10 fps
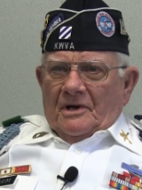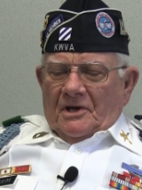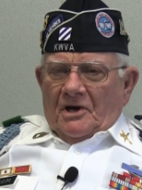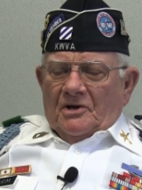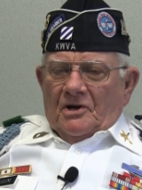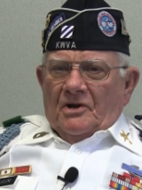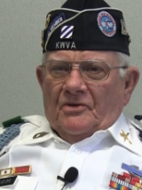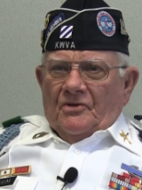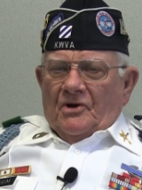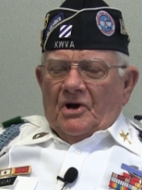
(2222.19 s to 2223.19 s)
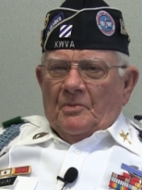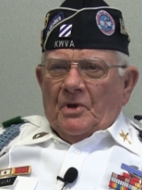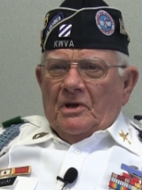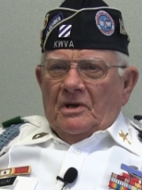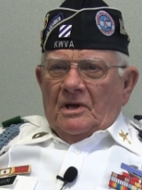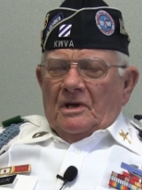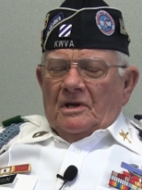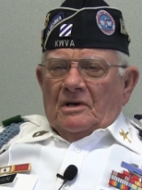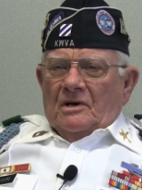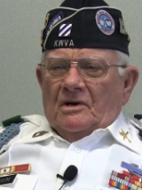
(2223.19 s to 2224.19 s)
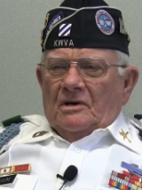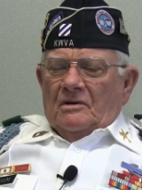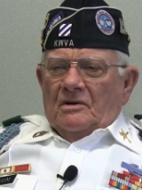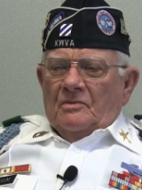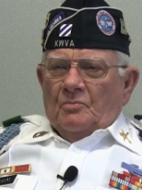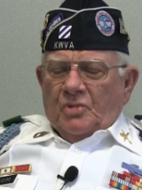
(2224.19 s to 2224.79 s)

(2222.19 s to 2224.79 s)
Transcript: I got out of the Army, uh,